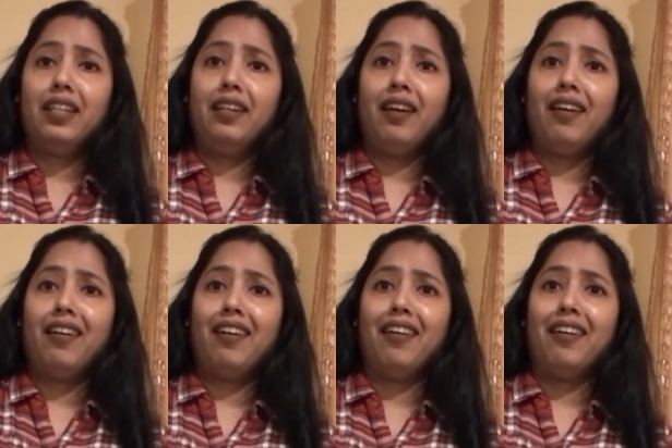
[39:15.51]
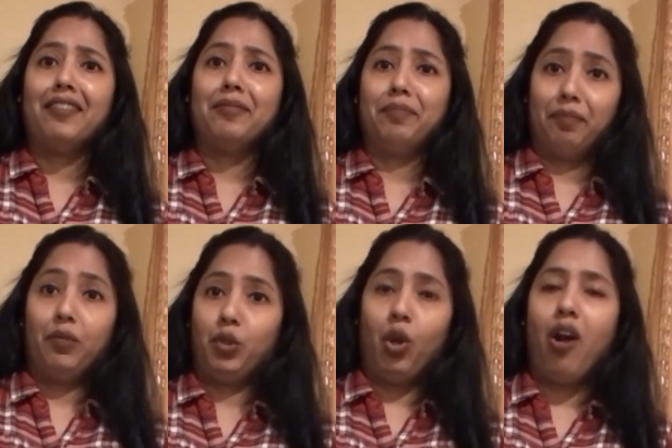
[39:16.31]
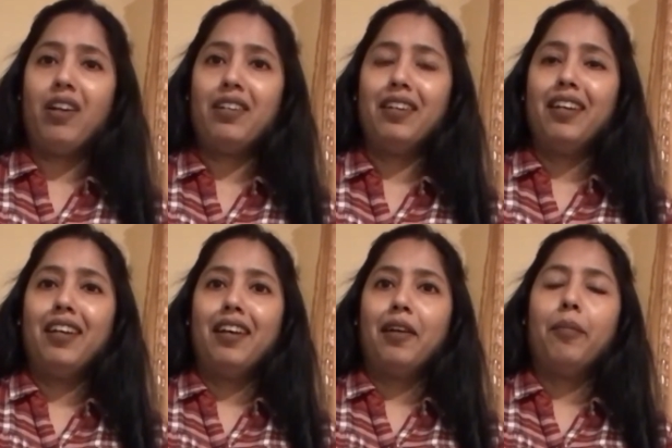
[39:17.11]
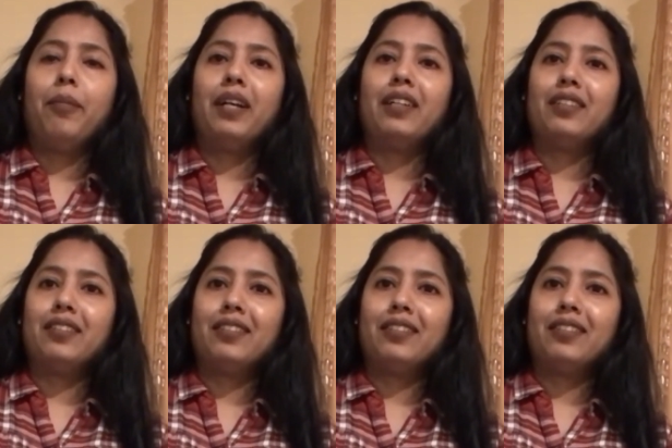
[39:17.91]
in thought, but